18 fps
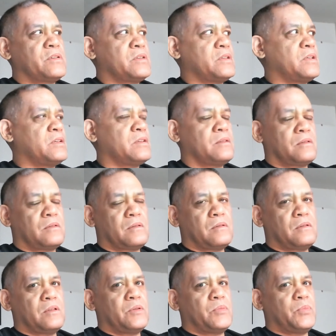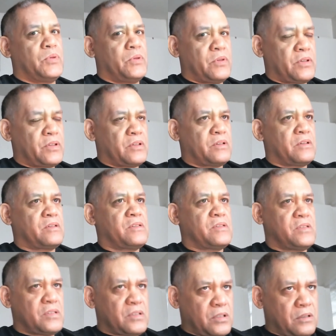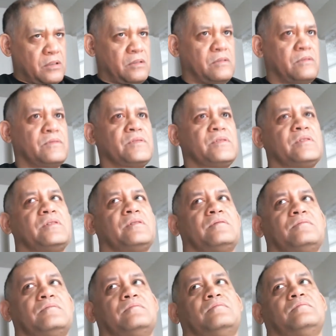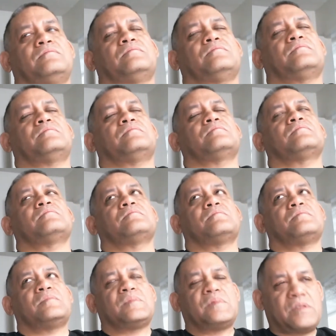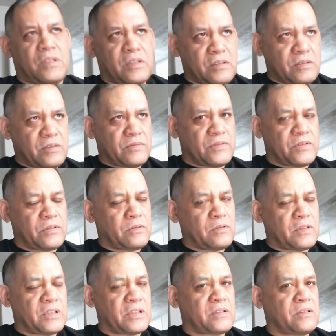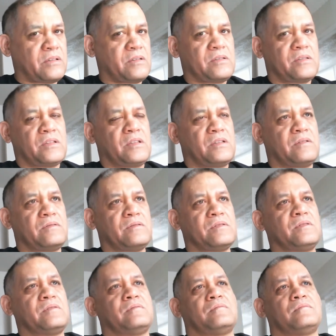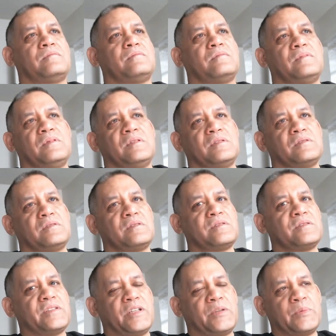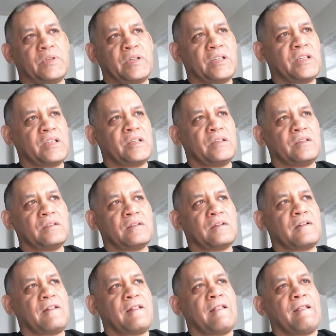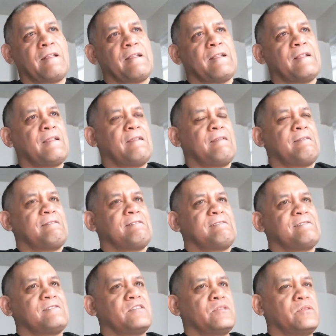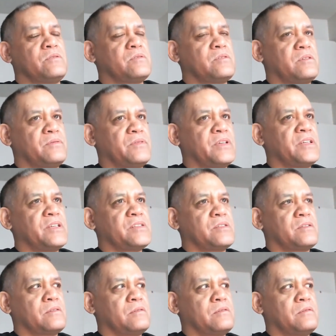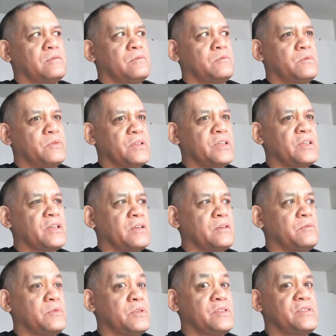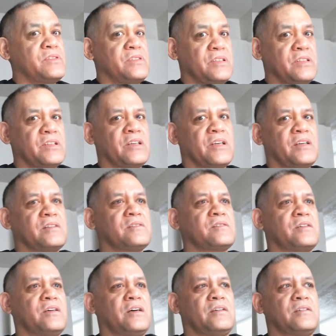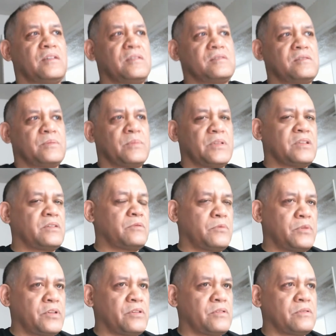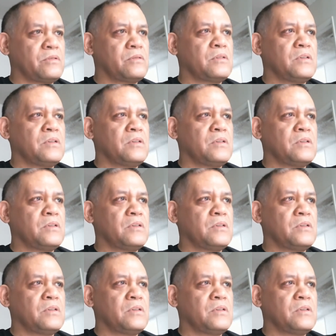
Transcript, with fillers: not appoint ourselves as if to elect ourselves. It's the same idea to salvation. We we sin against God. That's something that we do.